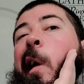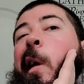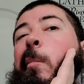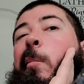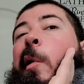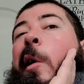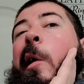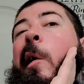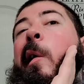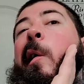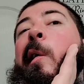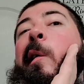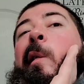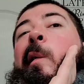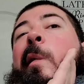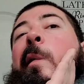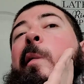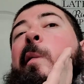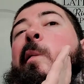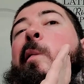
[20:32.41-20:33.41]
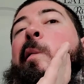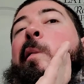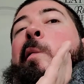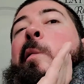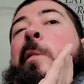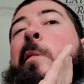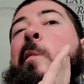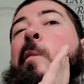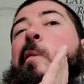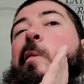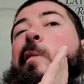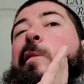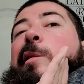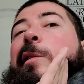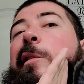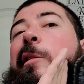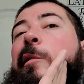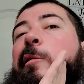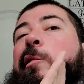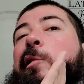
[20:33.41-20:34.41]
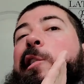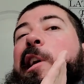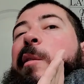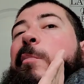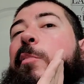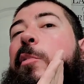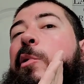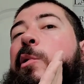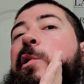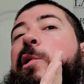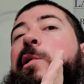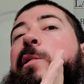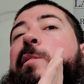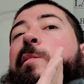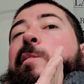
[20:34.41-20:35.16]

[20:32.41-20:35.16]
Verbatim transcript: bought, little samples